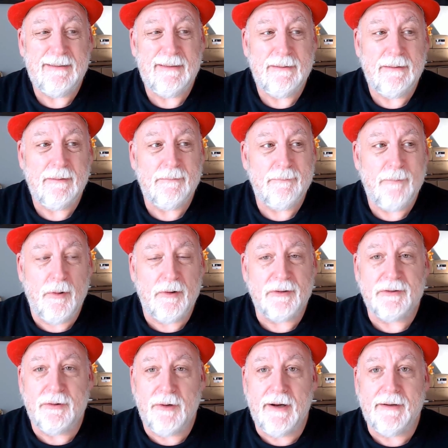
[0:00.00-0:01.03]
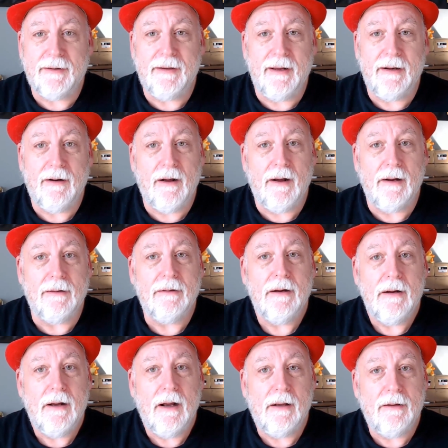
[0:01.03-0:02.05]
more strict than on
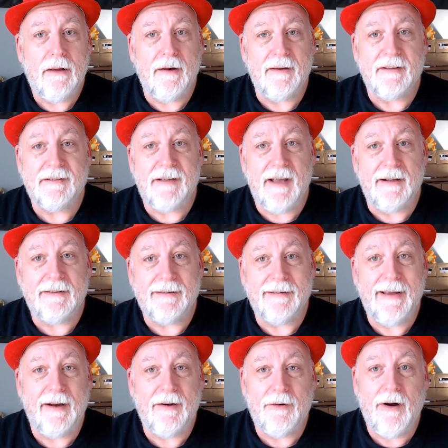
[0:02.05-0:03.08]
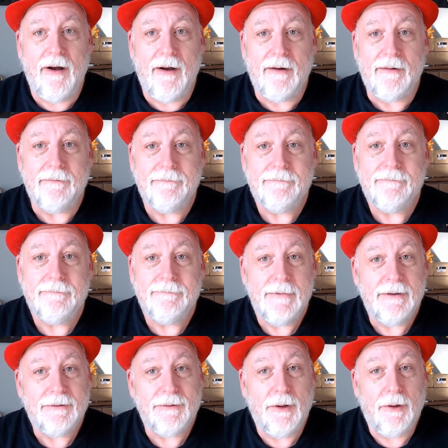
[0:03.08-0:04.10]
a lot of the sets later on.
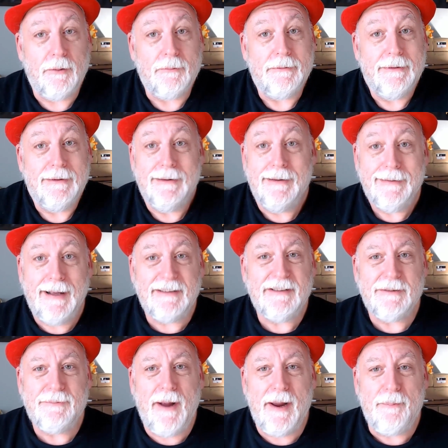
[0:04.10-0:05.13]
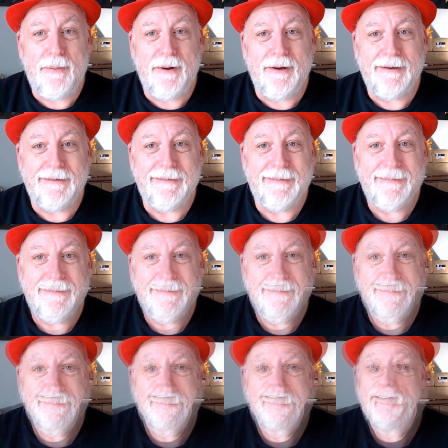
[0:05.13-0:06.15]
So that's just my opinion.
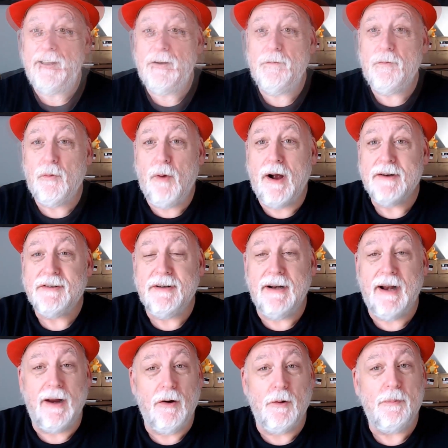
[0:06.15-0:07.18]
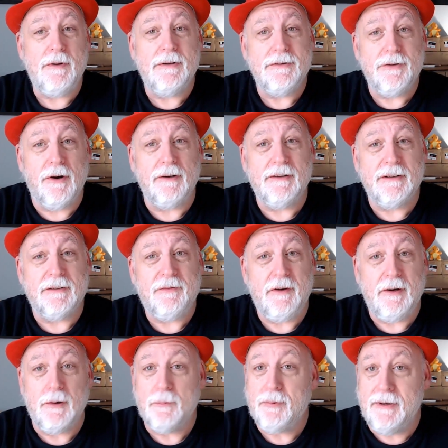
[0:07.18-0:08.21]
Thank you for watching. I hope you enjoyed this
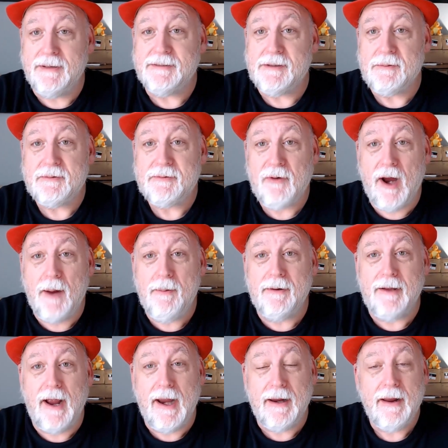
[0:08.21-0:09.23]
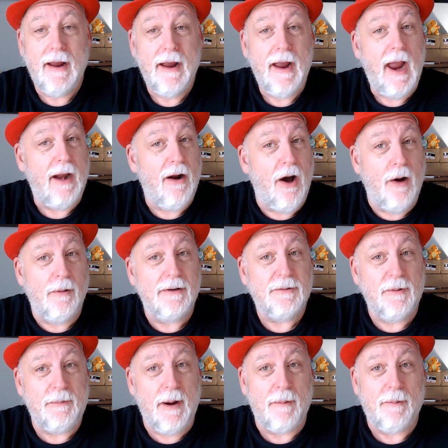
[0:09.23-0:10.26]
video. Please subscribe and like, and always
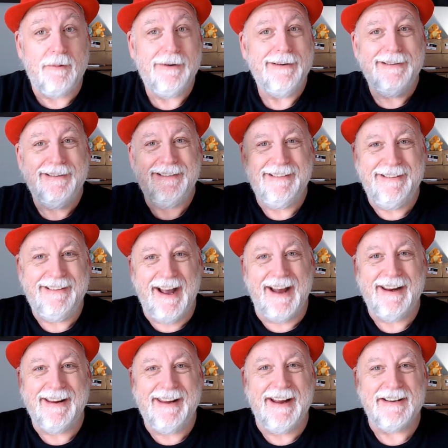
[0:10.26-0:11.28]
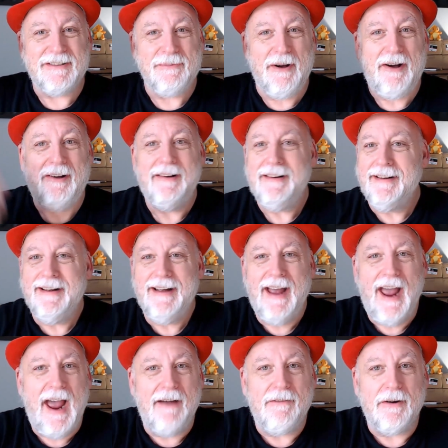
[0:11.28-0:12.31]
remember, you got to catch them all.
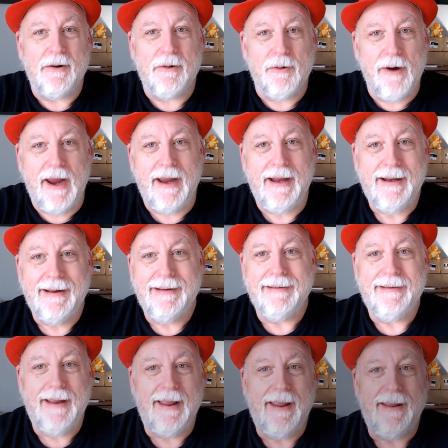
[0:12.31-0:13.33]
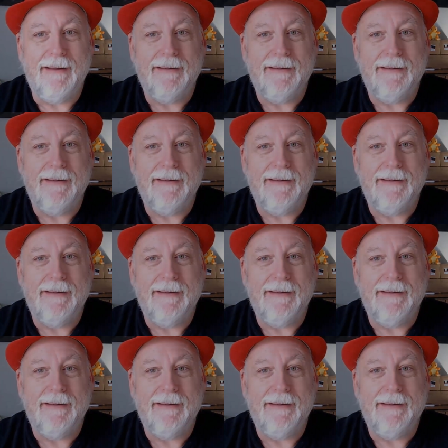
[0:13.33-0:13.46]
Have a great day.